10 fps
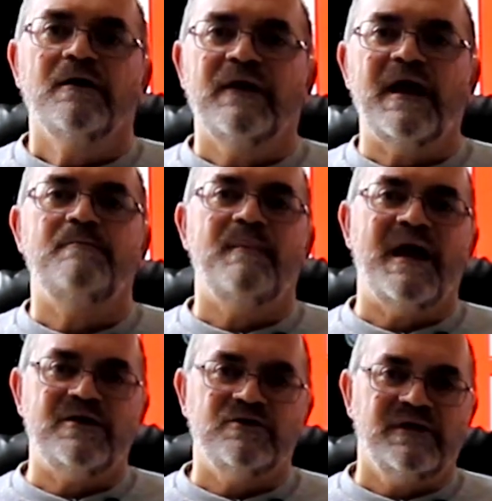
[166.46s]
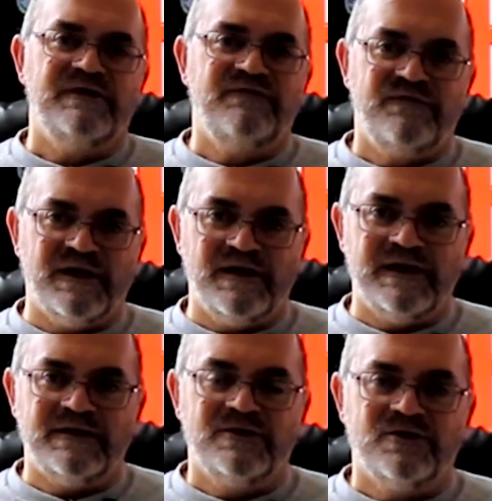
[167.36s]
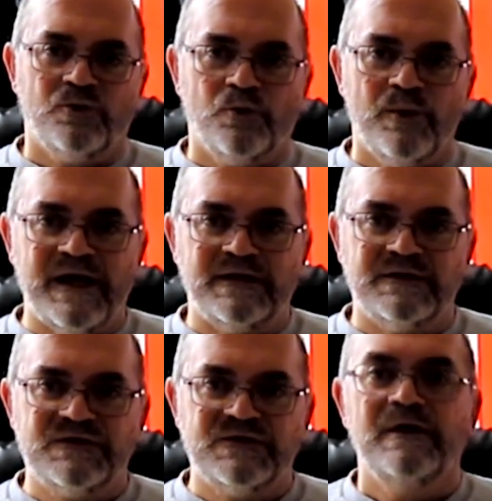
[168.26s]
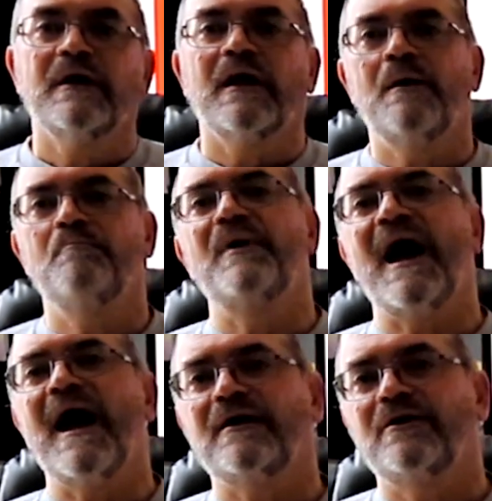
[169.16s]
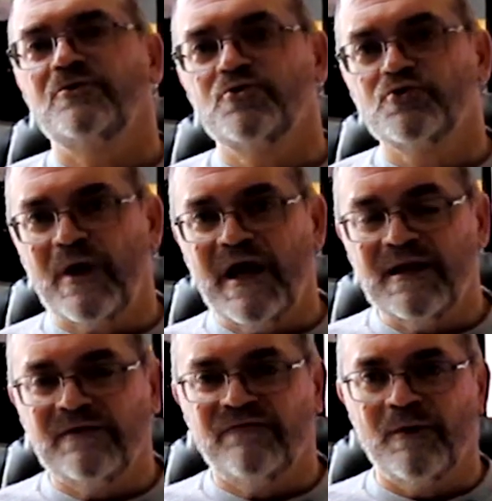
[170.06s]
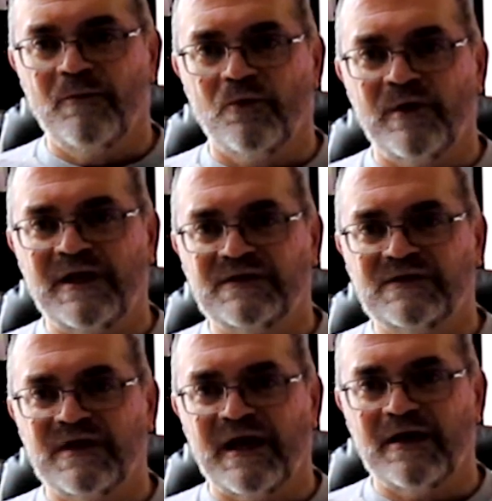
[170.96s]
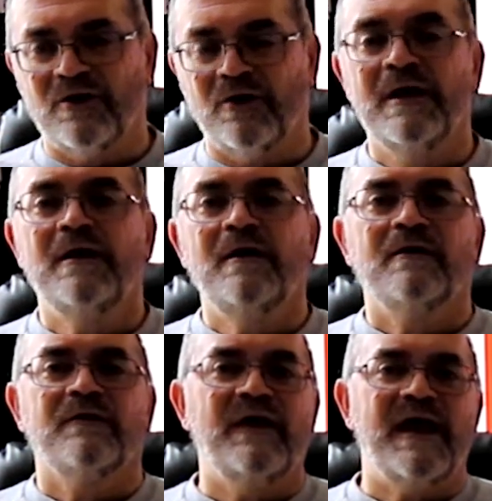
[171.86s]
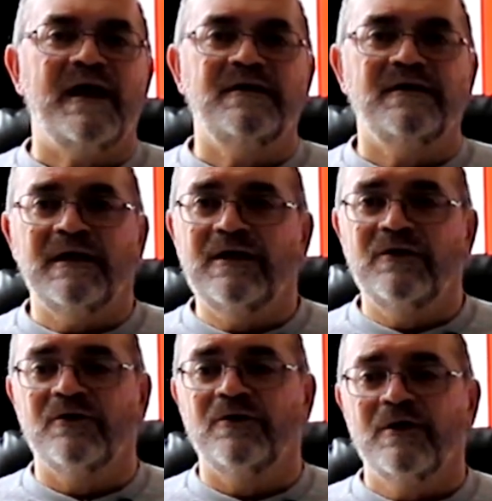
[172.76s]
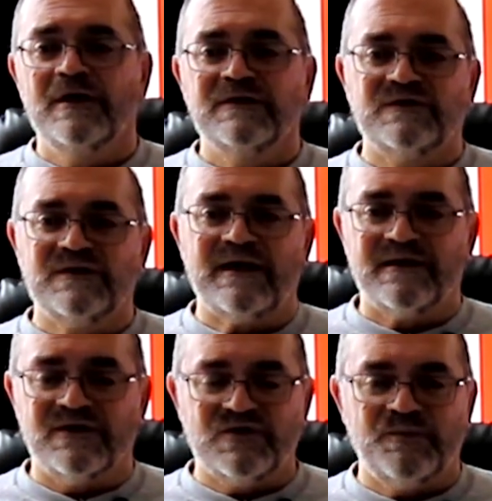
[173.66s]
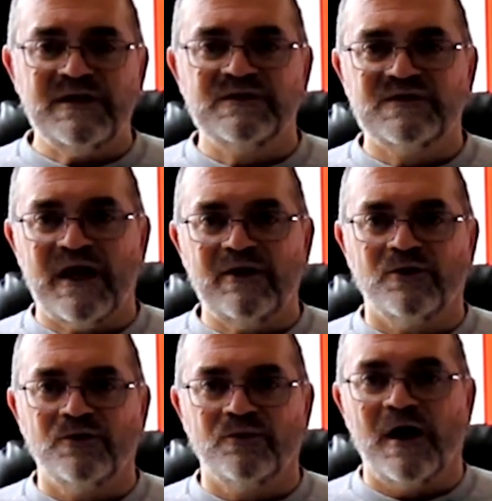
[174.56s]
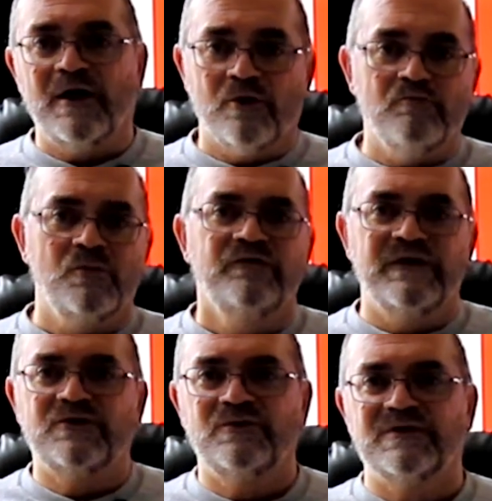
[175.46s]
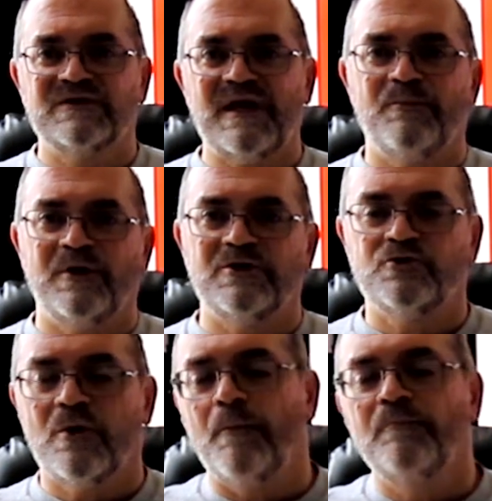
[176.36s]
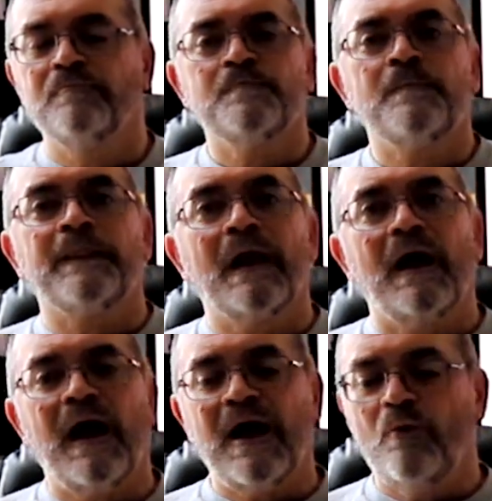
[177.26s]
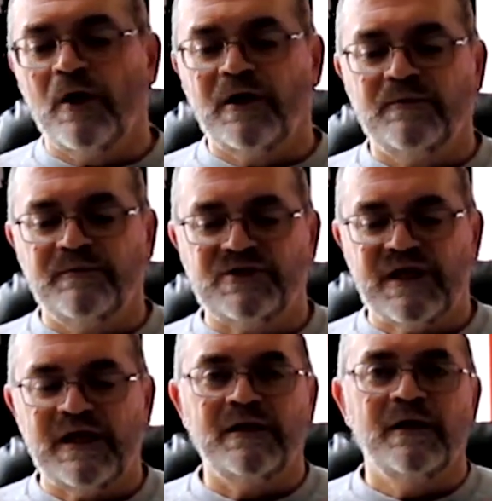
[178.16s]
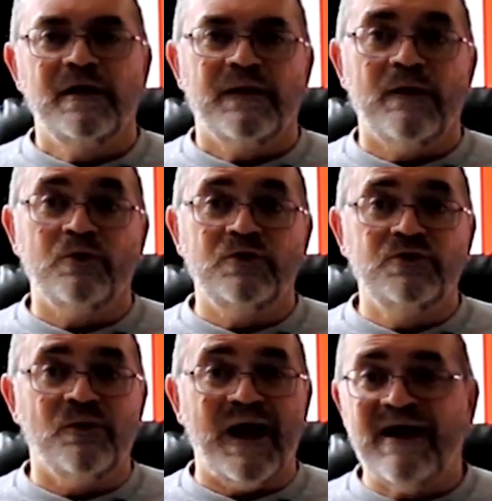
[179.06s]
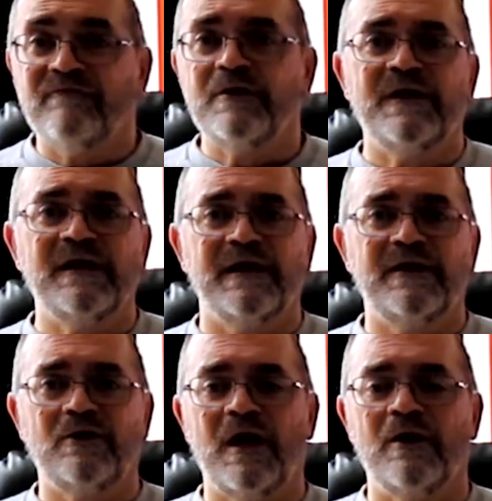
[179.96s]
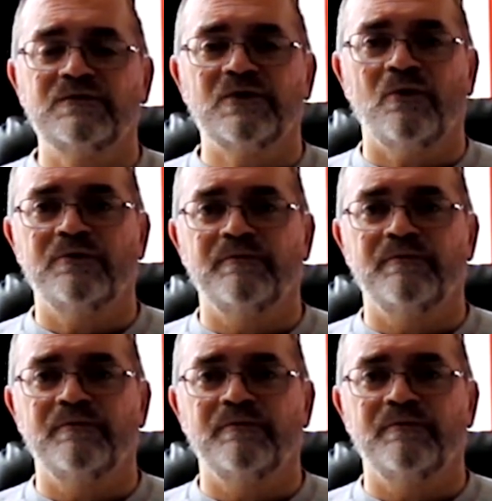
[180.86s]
then manually fill it to rinse, come back, drain from the rinse cycle, then either set the spin cycle to run or move it to a separate drum. I wanted a machine that would do everything like your household